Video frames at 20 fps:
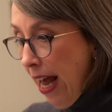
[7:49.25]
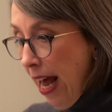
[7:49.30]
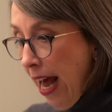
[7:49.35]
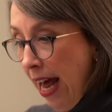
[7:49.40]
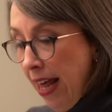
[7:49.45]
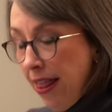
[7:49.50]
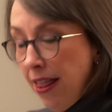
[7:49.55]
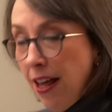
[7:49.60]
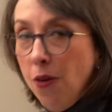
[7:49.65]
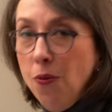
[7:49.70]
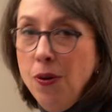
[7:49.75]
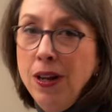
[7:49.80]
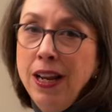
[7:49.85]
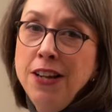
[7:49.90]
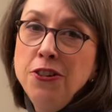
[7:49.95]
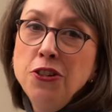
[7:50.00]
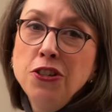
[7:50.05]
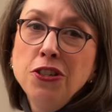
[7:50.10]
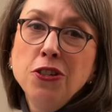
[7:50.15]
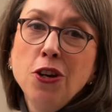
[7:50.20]
I thought, well,
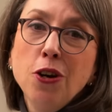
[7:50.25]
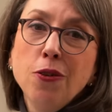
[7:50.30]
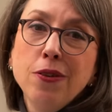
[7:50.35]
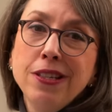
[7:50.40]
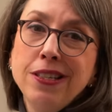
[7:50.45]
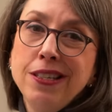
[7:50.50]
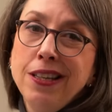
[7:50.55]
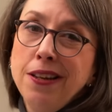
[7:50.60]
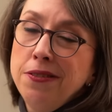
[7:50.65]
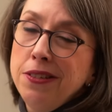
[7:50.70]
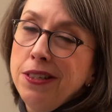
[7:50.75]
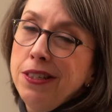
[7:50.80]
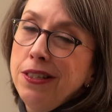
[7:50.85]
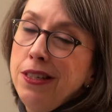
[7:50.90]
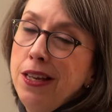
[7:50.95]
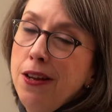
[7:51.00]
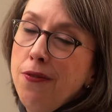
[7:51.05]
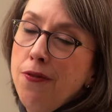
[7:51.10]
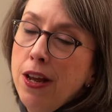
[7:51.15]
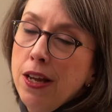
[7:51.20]
I'll just start with the sleeves and
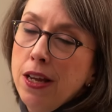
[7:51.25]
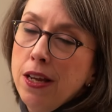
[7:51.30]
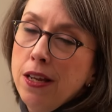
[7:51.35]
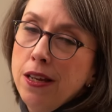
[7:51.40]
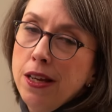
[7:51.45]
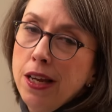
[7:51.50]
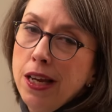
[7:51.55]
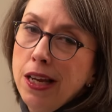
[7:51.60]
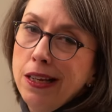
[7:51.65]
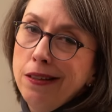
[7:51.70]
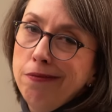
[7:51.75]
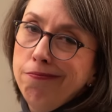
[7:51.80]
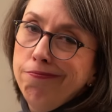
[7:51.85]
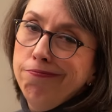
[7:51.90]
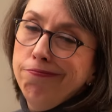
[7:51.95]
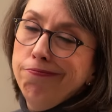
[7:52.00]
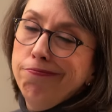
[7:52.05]
see if I can get,